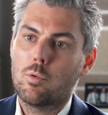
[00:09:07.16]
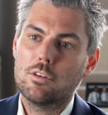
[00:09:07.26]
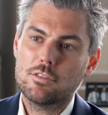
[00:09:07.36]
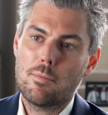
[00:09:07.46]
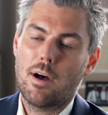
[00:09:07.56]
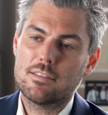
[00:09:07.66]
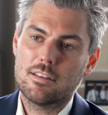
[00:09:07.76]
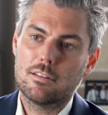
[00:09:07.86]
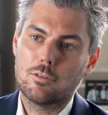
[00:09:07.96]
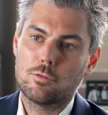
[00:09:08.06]
We also might
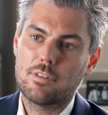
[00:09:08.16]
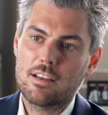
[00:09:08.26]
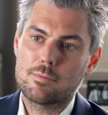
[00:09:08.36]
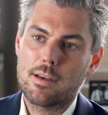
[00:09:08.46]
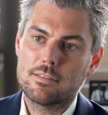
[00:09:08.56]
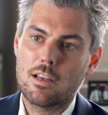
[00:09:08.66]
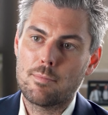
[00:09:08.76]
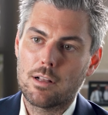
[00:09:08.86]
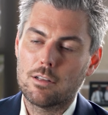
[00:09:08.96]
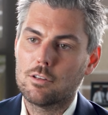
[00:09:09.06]
send a little text-based
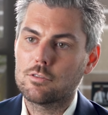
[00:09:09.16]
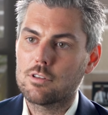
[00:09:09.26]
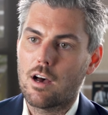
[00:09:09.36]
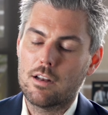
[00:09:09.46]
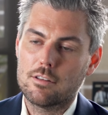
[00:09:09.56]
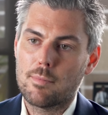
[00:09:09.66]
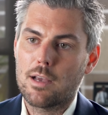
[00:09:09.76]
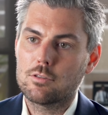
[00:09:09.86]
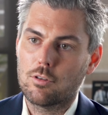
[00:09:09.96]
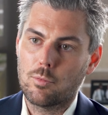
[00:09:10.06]
email alongside it to
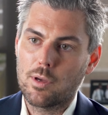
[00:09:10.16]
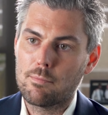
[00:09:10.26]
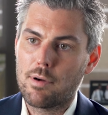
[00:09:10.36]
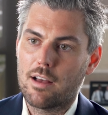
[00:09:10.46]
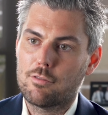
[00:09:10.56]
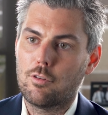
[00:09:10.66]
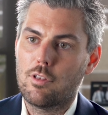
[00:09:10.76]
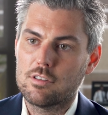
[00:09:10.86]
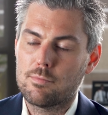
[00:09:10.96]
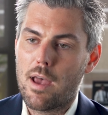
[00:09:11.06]
make sure that we can pass through
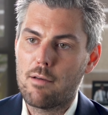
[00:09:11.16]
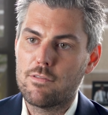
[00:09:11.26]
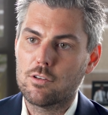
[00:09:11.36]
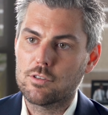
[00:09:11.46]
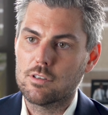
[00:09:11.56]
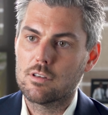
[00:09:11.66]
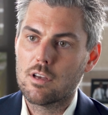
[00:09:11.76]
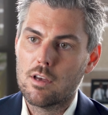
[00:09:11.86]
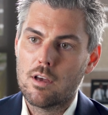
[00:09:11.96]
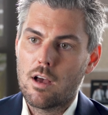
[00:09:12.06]
those spam filters.
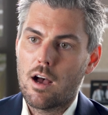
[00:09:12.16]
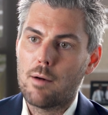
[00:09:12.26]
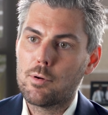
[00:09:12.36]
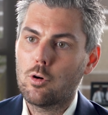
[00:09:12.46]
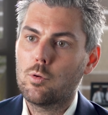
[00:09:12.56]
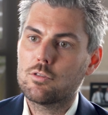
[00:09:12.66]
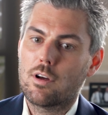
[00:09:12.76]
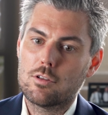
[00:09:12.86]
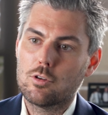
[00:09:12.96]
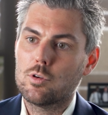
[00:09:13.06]
But all we're
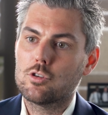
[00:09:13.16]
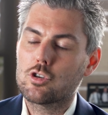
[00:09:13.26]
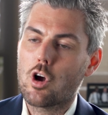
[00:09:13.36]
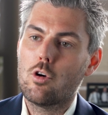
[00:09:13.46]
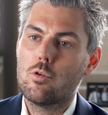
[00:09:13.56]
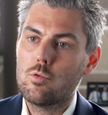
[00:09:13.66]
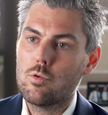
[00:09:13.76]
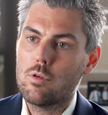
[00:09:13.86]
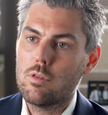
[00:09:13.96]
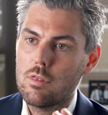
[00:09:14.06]
trying to do is show
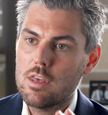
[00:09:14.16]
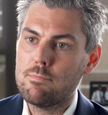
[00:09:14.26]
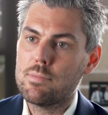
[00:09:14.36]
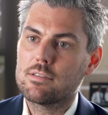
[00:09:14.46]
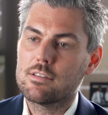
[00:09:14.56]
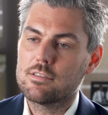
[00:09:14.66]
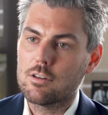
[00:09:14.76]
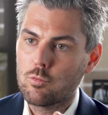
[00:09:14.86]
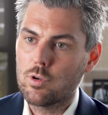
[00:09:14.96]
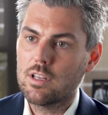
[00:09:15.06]
the business in
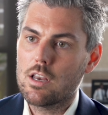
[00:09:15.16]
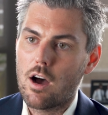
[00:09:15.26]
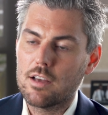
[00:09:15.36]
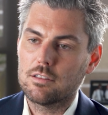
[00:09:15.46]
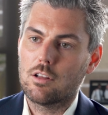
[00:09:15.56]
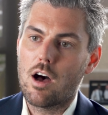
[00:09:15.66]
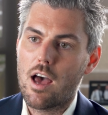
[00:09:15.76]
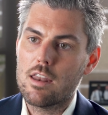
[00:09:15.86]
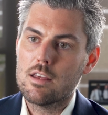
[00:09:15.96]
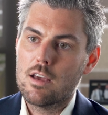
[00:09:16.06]
a really nice
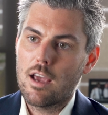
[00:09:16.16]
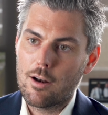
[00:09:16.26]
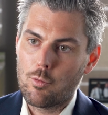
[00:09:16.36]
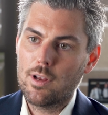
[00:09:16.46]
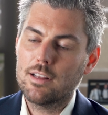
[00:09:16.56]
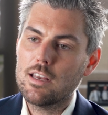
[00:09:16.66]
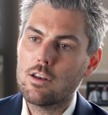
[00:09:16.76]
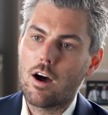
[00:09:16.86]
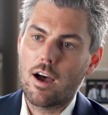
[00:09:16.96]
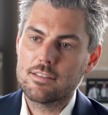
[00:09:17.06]
light, in a really
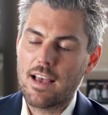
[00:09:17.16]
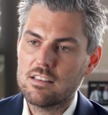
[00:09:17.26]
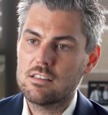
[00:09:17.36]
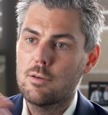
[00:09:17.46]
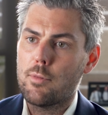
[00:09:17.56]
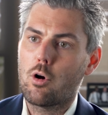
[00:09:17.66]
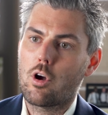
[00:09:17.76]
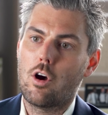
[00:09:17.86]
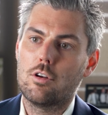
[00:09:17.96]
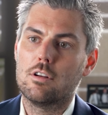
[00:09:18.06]
nice HTML
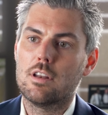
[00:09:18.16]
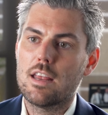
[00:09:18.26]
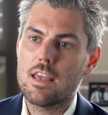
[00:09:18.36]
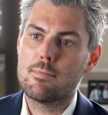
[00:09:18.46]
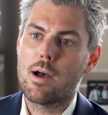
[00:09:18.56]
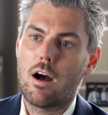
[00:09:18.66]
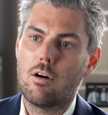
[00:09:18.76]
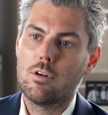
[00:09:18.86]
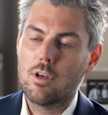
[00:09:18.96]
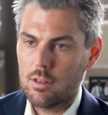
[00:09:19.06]
coded
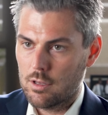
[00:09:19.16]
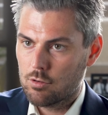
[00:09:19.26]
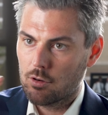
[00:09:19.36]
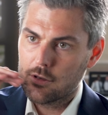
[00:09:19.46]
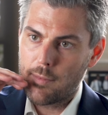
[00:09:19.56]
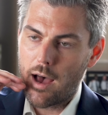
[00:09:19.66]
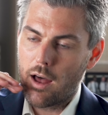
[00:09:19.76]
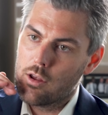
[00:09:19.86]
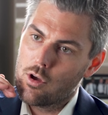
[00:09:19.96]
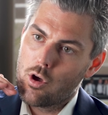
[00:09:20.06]
email that talks
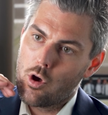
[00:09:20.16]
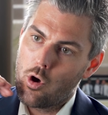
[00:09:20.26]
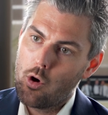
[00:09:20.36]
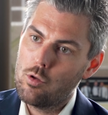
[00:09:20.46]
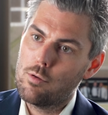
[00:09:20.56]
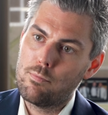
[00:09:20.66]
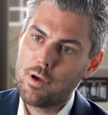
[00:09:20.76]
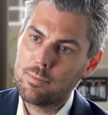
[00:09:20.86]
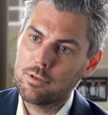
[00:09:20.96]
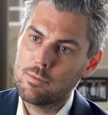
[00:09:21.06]
about who the
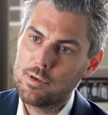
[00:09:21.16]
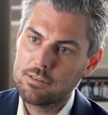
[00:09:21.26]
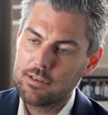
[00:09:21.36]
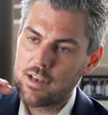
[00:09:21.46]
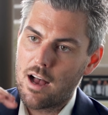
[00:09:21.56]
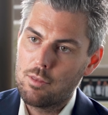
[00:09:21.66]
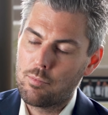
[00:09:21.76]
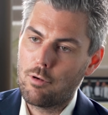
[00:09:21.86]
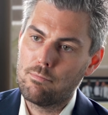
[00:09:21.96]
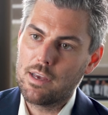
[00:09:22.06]
people in the business are, the
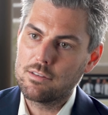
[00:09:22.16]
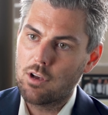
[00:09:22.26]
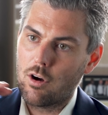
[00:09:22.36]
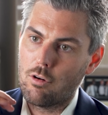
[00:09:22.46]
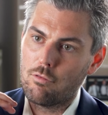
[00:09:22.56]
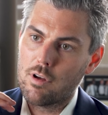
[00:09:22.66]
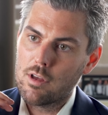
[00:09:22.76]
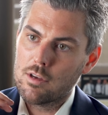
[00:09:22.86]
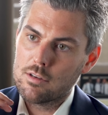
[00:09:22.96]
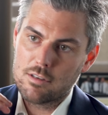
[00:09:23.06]
problem they solve,
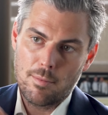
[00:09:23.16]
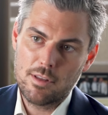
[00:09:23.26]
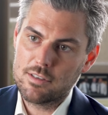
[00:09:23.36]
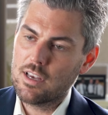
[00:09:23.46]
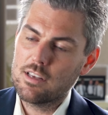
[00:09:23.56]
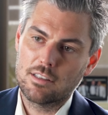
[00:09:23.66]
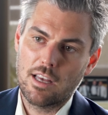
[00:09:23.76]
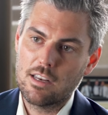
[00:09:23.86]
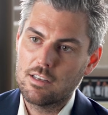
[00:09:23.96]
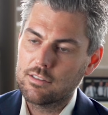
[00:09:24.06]
some of the senior
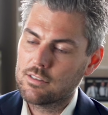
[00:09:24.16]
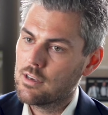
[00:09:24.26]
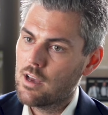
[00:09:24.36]
leaders,